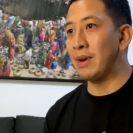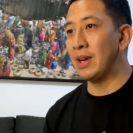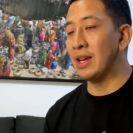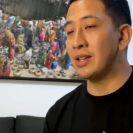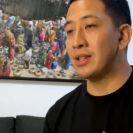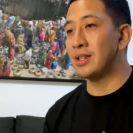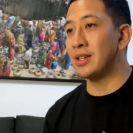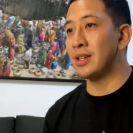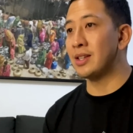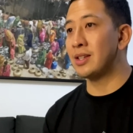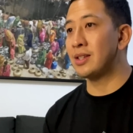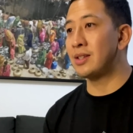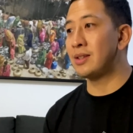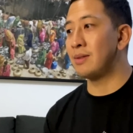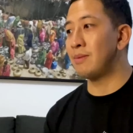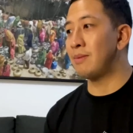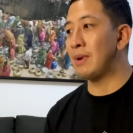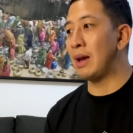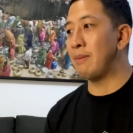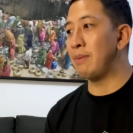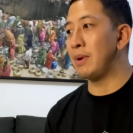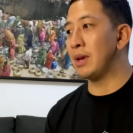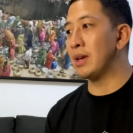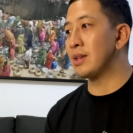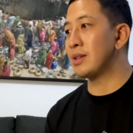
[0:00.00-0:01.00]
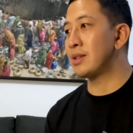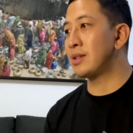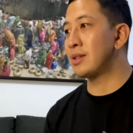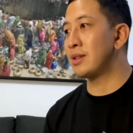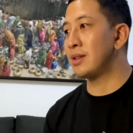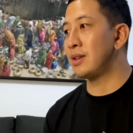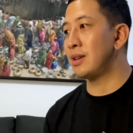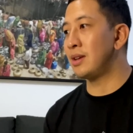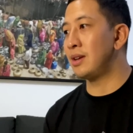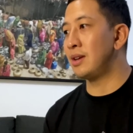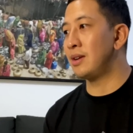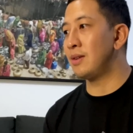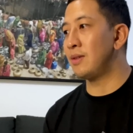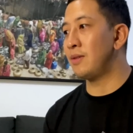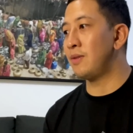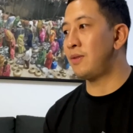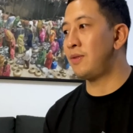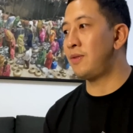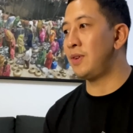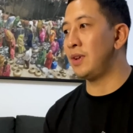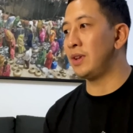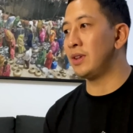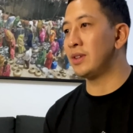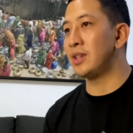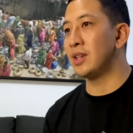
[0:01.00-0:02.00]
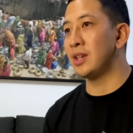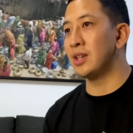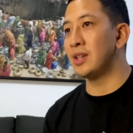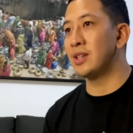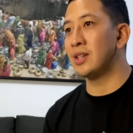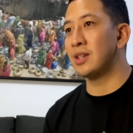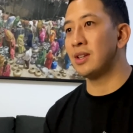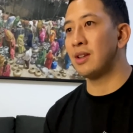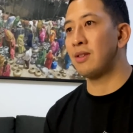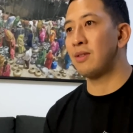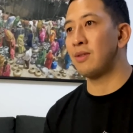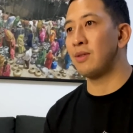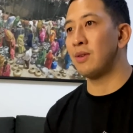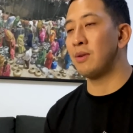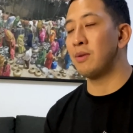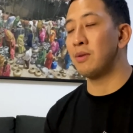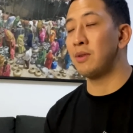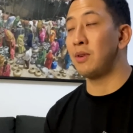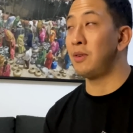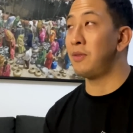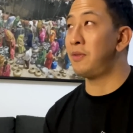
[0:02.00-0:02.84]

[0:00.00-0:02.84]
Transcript: Maybe it's just, maybe it's filtered through,